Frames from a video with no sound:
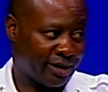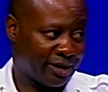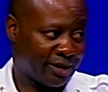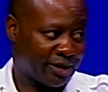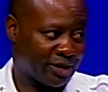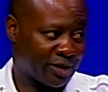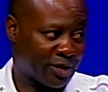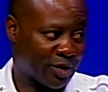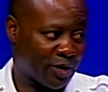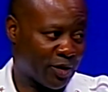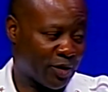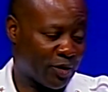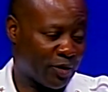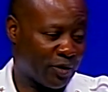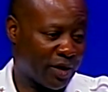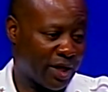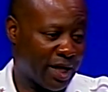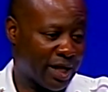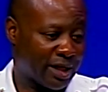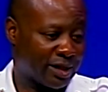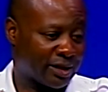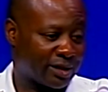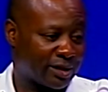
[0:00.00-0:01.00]
So
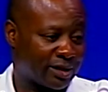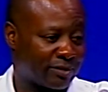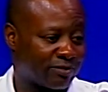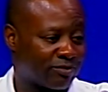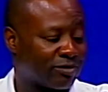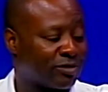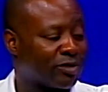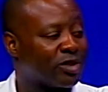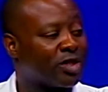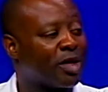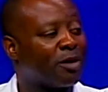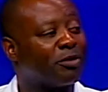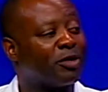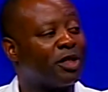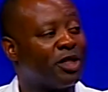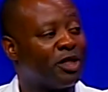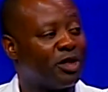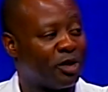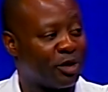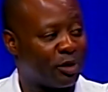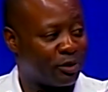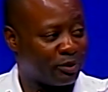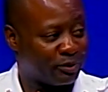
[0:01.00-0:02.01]
that's
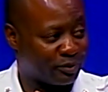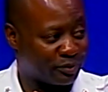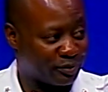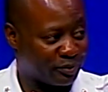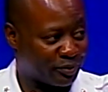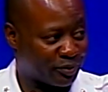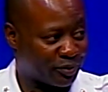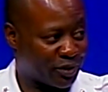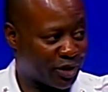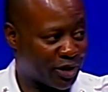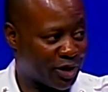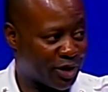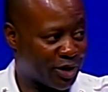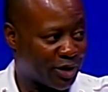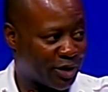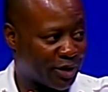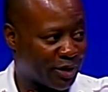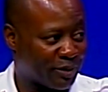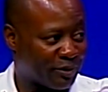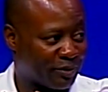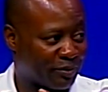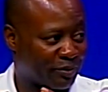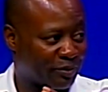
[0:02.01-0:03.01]
something new
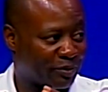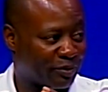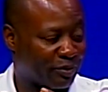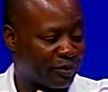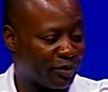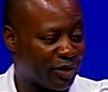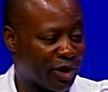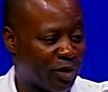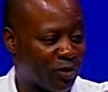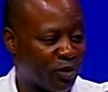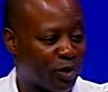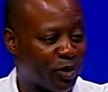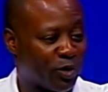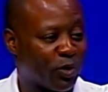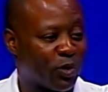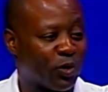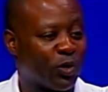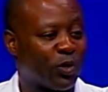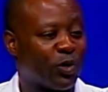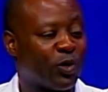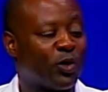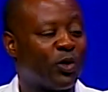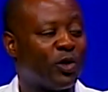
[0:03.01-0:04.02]
that we're
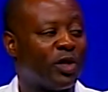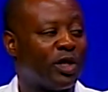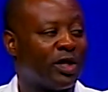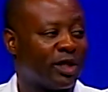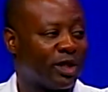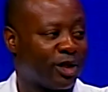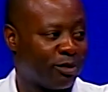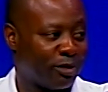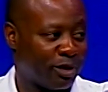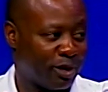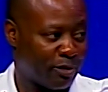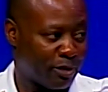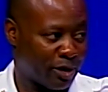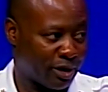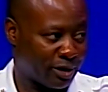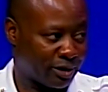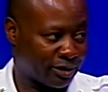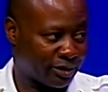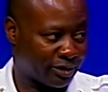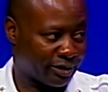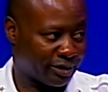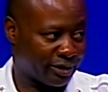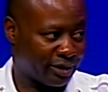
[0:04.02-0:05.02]
really going to be
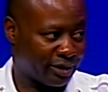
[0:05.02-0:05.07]
monitoring.